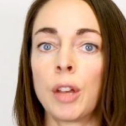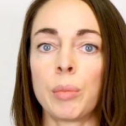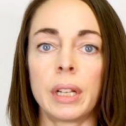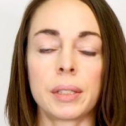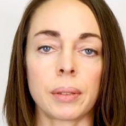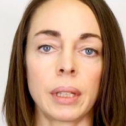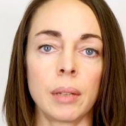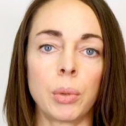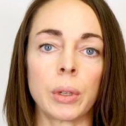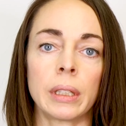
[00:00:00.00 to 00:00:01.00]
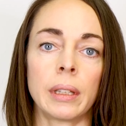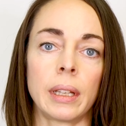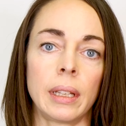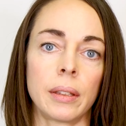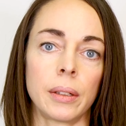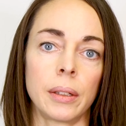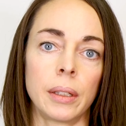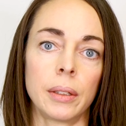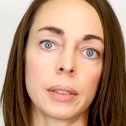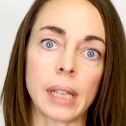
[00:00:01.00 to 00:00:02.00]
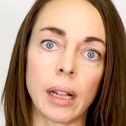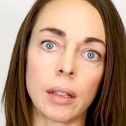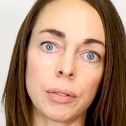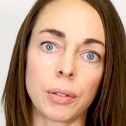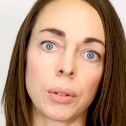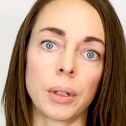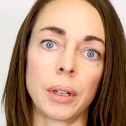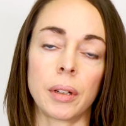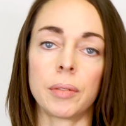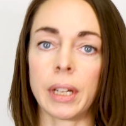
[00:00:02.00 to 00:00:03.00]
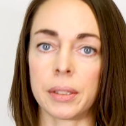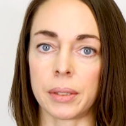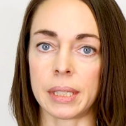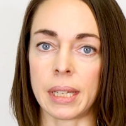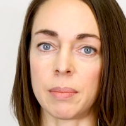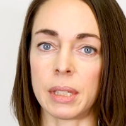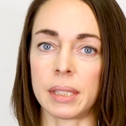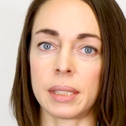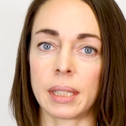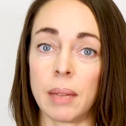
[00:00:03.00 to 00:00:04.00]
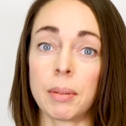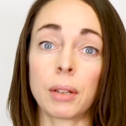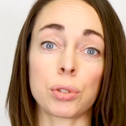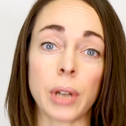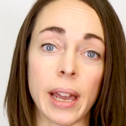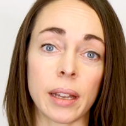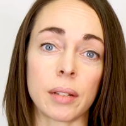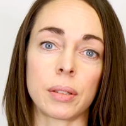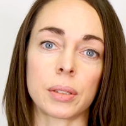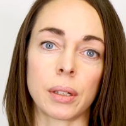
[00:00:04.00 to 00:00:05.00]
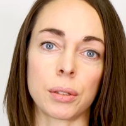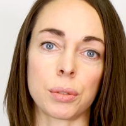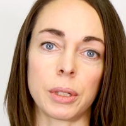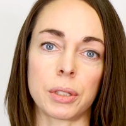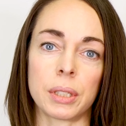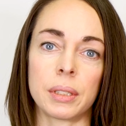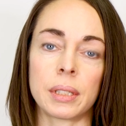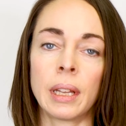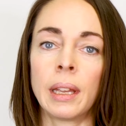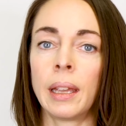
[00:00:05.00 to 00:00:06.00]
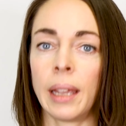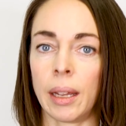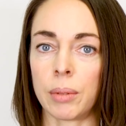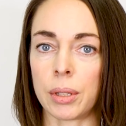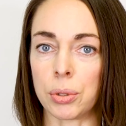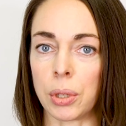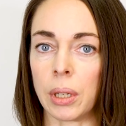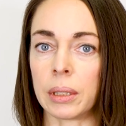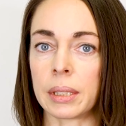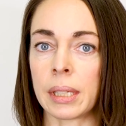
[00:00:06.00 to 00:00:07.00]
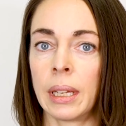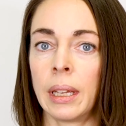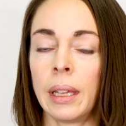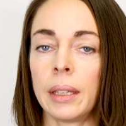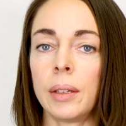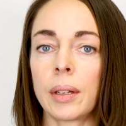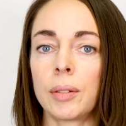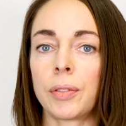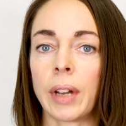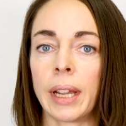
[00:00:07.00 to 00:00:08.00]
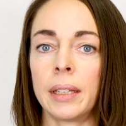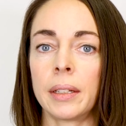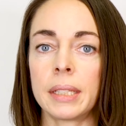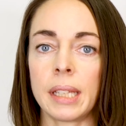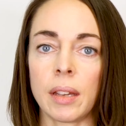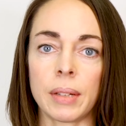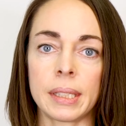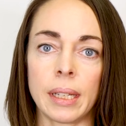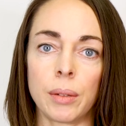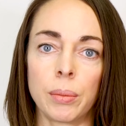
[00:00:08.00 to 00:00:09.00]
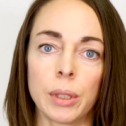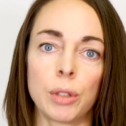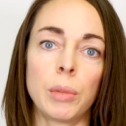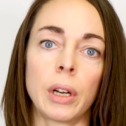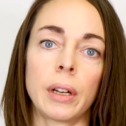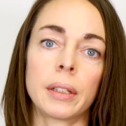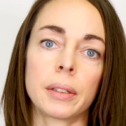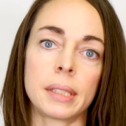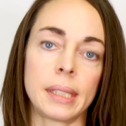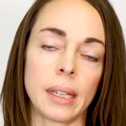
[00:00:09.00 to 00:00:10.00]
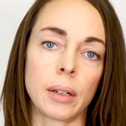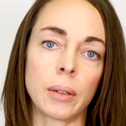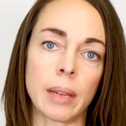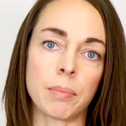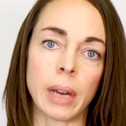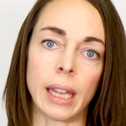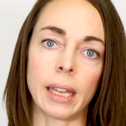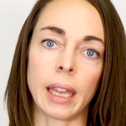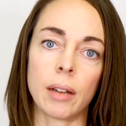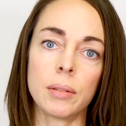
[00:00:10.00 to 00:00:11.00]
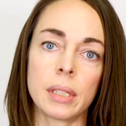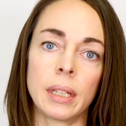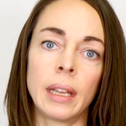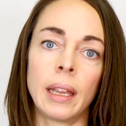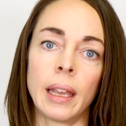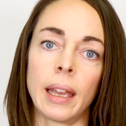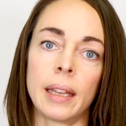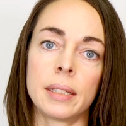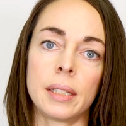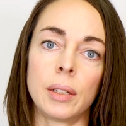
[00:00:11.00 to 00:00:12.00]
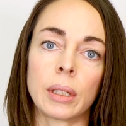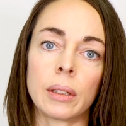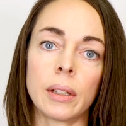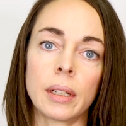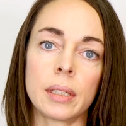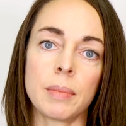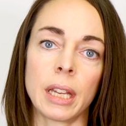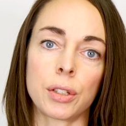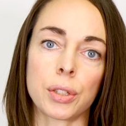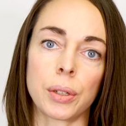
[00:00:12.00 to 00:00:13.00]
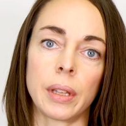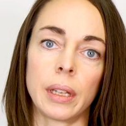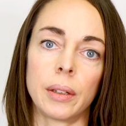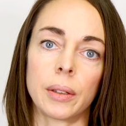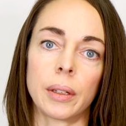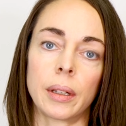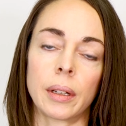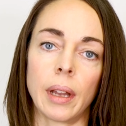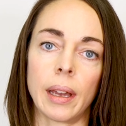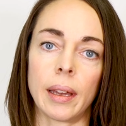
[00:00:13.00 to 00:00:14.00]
but it's really important that either yourself or your advisory team is keeping track of those contributions and withdrawals. You can find your TFSA room on your CRA My account, and you can look to make sure that you're